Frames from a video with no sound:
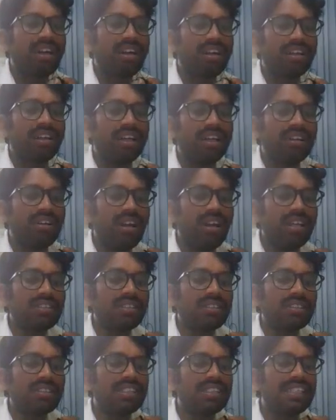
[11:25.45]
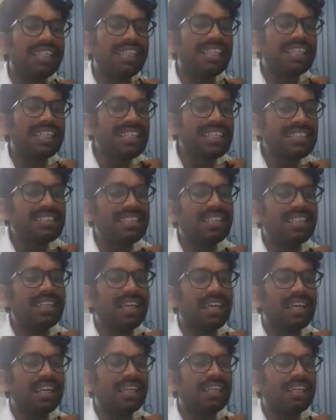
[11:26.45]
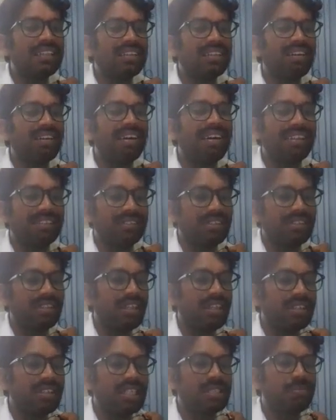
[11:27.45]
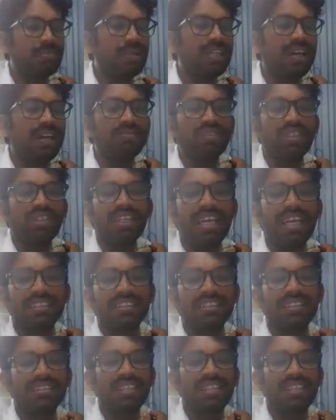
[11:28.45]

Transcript: catalysis decrease the retards the speed of the reaction,